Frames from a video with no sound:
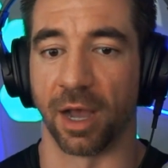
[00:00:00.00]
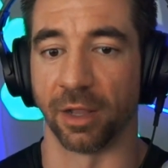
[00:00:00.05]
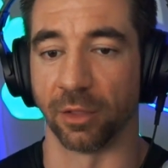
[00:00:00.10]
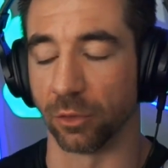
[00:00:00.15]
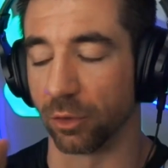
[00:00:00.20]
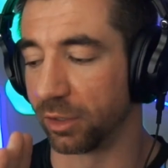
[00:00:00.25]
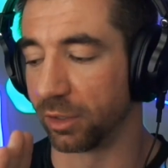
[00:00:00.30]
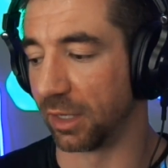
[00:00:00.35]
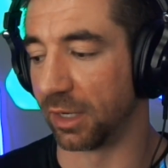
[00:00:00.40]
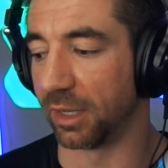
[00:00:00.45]
I
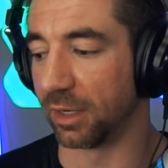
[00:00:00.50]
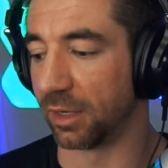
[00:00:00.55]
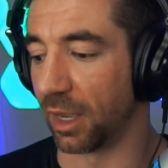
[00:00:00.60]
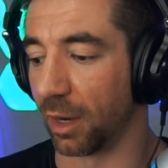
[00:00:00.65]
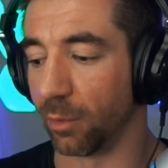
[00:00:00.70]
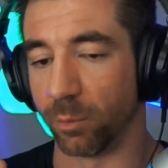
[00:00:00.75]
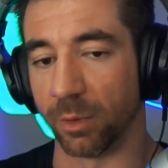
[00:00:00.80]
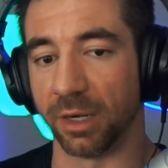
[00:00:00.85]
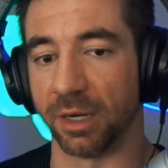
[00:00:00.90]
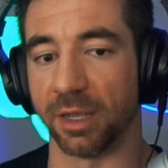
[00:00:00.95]
look at it,
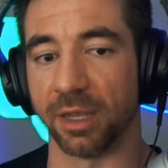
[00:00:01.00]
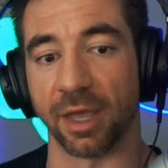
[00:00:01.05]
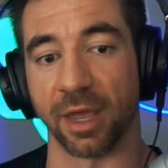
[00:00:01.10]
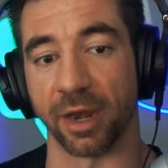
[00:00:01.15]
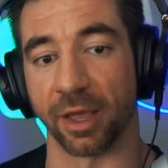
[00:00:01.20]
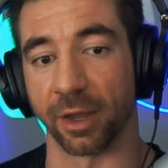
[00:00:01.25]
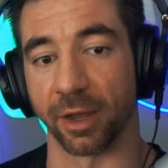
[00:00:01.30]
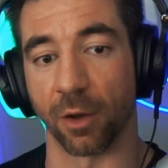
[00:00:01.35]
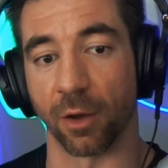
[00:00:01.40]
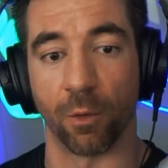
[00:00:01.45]
I read it,
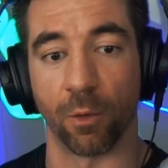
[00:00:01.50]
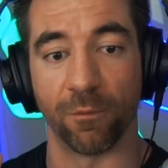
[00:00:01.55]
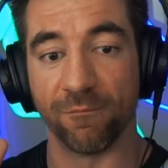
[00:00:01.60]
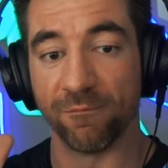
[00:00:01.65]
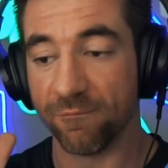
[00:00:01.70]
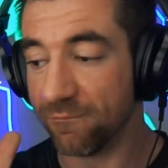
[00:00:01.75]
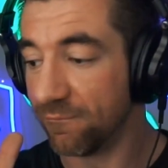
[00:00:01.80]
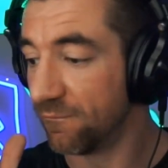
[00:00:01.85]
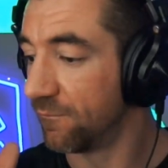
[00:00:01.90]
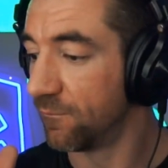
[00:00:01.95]
and I go,
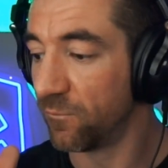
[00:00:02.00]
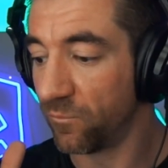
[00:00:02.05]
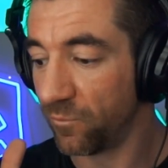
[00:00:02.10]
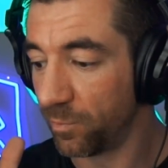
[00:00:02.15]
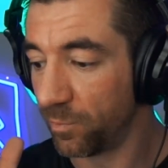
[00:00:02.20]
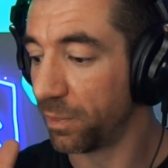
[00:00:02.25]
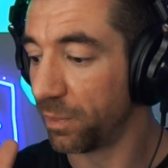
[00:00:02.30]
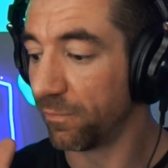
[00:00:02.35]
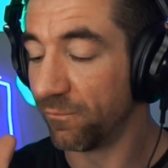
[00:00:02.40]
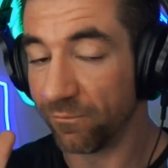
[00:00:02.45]

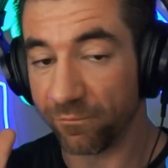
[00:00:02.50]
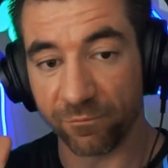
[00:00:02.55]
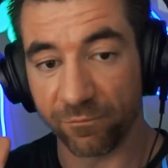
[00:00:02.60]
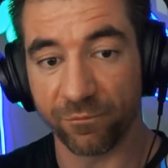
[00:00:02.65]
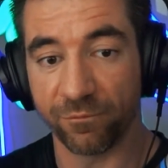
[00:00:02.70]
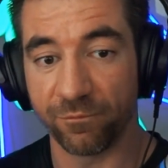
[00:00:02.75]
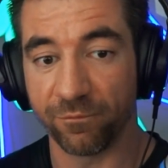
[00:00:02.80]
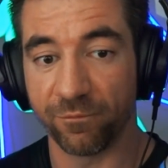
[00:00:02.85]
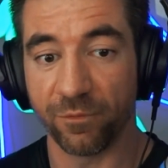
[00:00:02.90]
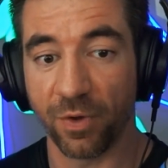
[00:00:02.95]

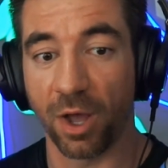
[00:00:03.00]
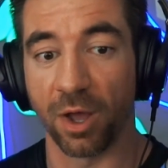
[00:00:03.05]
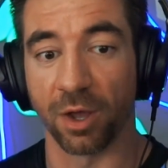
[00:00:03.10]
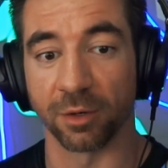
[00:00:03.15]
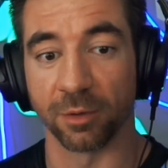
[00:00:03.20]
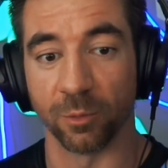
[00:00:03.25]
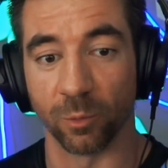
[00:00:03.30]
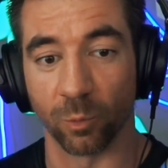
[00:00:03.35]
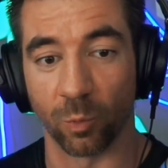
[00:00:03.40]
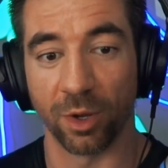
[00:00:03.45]

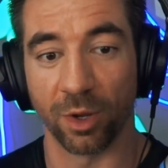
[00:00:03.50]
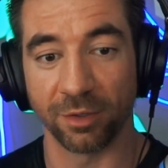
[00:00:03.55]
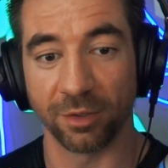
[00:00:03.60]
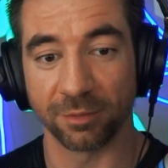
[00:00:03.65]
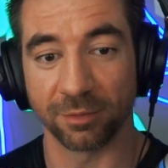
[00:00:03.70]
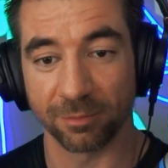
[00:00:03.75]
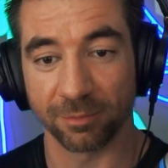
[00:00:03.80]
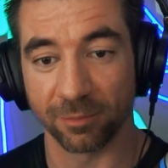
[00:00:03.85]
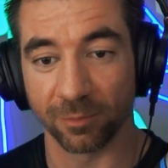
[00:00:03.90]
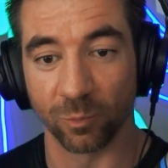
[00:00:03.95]
"Fuck! What
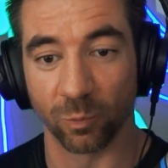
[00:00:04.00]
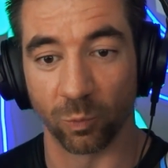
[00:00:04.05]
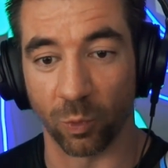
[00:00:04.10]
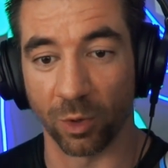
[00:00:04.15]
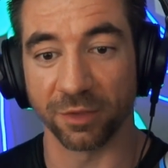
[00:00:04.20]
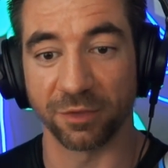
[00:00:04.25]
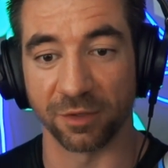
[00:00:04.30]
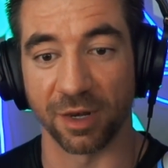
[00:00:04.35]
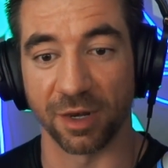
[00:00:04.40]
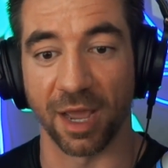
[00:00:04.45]

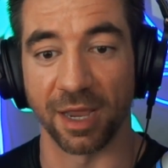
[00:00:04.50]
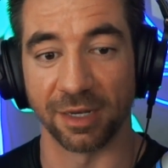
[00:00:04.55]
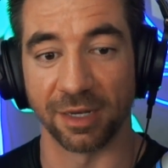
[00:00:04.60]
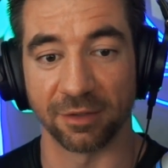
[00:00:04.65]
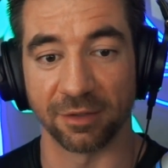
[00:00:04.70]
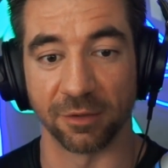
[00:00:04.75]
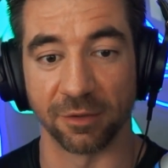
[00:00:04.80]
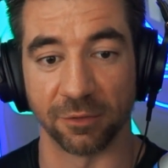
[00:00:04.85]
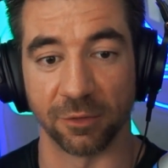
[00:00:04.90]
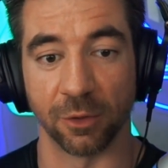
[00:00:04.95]
what did I
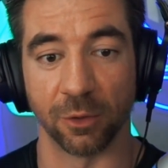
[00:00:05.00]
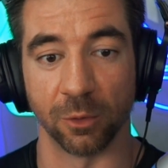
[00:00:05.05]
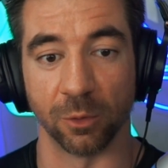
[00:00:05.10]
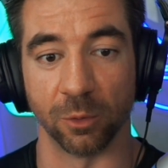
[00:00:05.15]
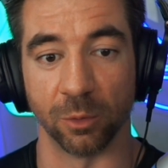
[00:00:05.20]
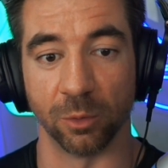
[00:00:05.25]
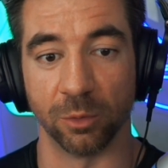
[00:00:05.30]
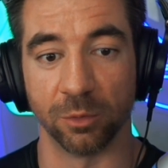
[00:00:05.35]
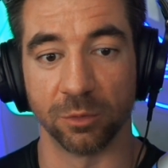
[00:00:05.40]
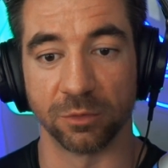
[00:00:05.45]
need to
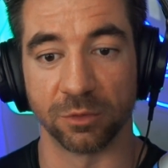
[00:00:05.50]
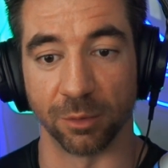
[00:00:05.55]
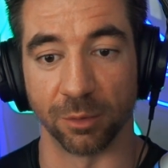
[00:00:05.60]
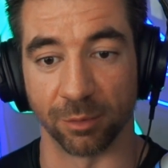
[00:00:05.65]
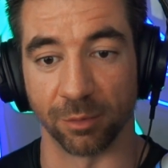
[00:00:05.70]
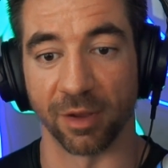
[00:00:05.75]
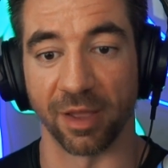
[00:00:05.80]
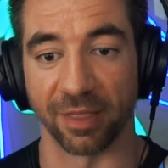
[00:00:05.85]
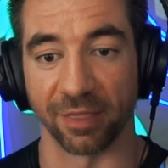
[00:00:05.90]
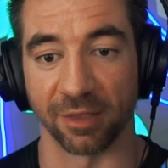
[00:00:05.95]
do to
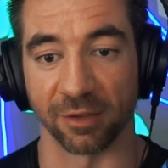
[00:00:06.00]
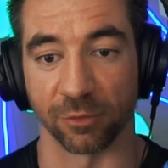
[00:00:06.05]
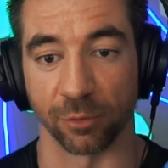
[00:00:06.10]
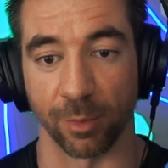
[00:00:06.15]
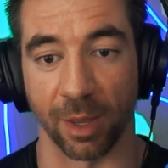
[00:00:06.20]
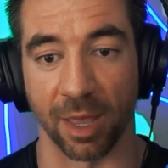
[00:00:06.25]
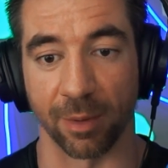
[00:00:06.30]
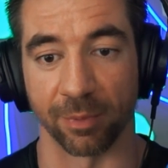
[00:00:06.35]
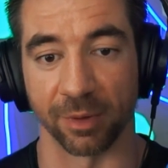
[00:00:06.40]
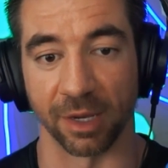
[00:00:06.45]
prevent this
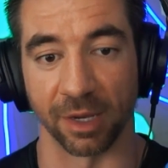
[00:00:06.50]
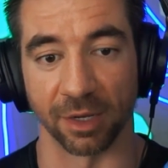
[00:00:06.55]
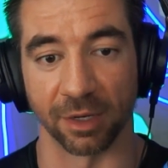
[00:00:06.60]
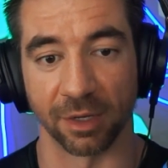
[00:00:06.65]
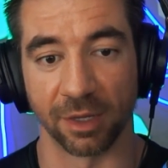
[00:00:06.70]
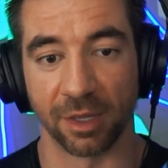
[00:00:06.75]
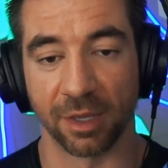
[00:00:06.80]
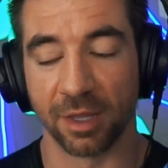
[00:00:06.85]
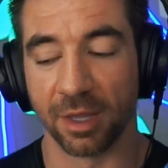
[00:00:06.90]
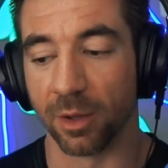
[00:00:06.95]
from happening?
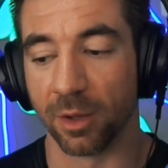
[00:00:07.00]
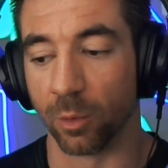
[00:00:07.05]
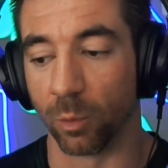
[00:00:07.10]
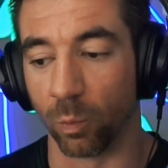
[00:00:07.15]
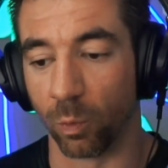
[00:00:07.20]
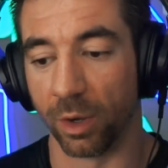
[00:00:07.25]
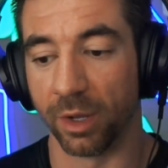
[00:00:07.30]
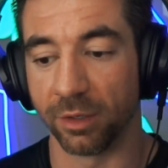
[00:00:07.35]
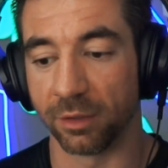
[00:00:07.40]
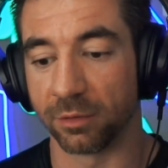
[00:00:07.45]

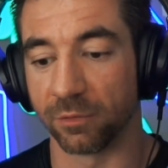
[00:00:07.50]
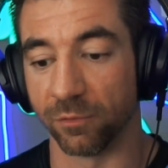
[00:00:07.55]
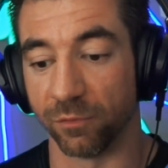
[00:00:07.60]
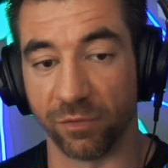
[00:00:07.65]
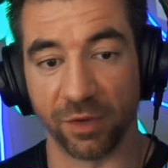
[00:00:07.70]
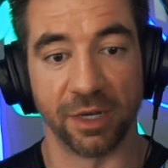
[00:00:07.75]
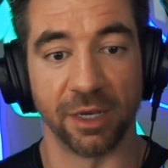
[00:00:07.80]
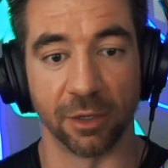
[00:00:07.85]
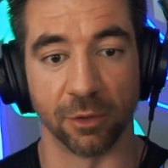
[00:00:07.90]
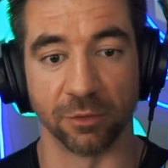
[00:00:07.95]
What
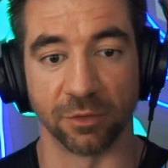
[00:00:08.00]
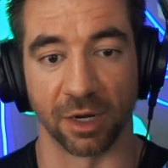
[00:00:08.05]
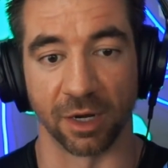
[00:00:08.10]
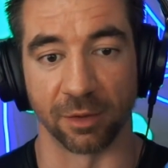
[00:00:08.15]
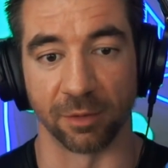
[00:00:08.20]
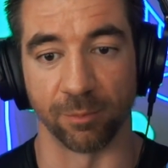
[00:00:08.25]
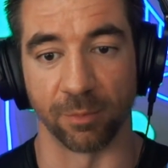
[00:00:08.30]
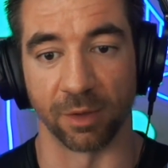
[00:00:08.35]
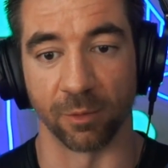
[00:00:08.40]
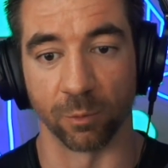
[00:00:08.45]
video did
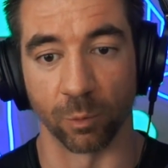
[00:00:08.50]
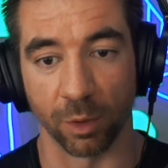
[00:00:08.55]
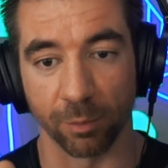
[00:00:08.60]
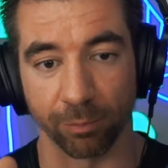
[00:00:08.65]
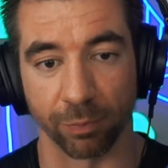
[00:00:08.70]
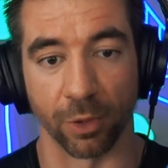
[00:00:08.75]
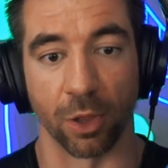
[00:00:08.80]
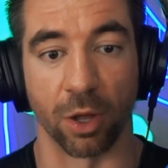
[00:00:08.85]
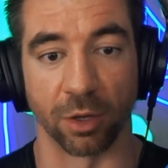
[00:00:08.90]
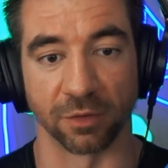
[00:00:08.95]
I make?
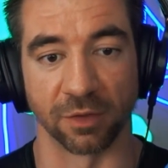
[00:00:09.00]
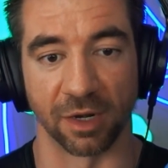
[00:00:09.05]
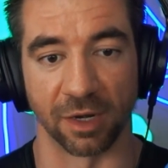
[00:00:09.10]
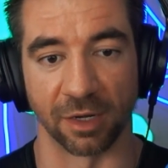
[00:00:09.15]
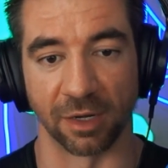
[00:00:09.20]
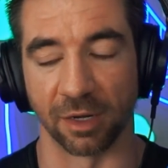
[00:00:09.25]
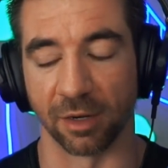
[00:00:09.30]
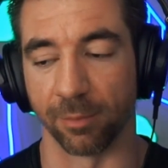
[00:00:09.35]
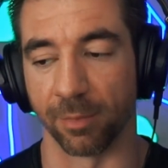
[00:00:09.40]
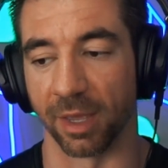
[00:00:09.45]
What blog did
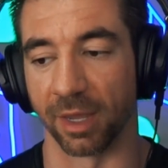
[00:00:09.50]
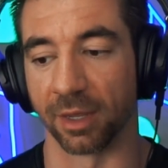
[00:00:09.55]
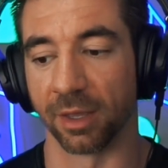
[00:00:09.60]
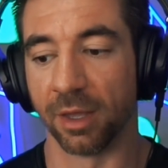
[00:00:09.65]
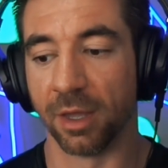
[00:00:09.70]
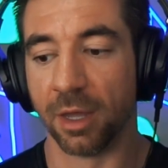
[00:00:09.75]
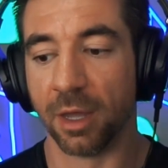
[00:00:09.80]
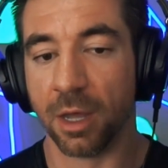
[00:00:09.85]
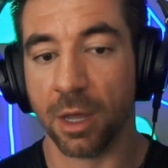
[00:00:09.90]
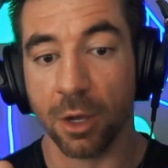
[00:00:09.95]
I need to
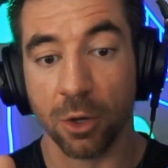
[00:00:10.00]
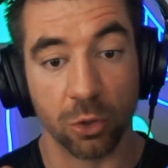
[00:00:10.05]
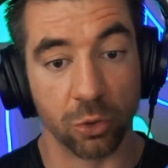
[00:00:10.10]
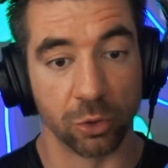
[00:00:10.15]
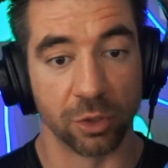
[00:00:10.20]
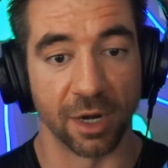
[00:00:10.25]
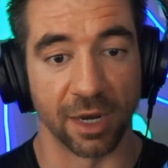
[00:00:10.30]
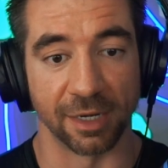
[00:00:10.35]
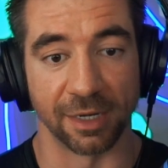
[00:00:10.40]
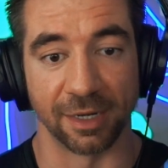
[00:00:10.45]
make?
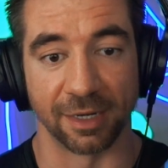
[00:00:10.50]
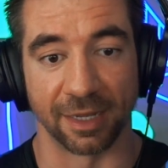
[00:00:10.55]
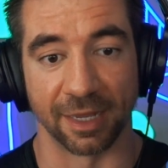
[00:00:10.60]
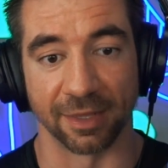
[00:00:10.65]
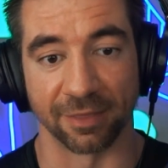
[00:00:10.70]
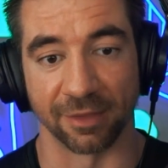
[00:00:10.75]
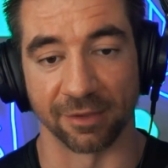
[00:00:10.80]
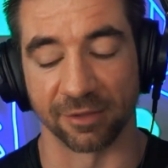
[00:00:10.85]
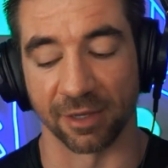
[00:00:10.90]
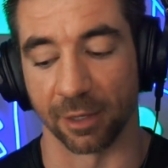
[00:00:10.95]
Who did I need to
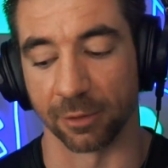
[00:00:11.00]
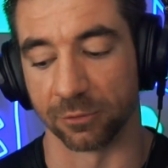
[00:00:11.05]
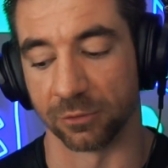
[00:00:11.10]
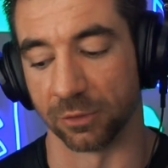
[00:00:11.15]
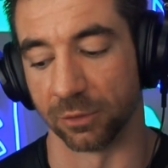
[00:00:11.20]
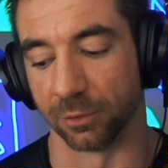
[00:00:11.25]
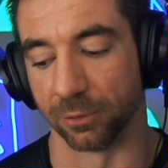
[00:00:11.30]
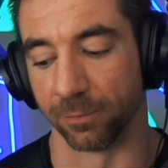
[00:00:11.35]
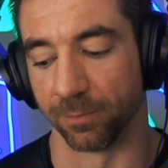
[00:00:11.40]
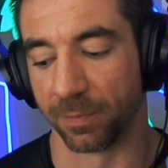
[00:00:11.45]
get this out
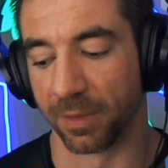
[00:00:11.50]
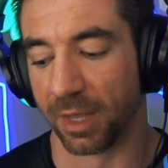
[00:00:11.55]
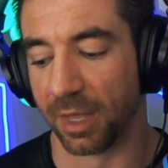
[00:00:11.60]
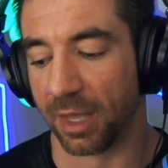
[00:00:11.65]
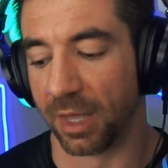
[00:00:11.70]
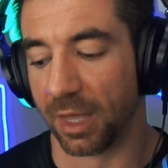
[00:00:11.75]
to?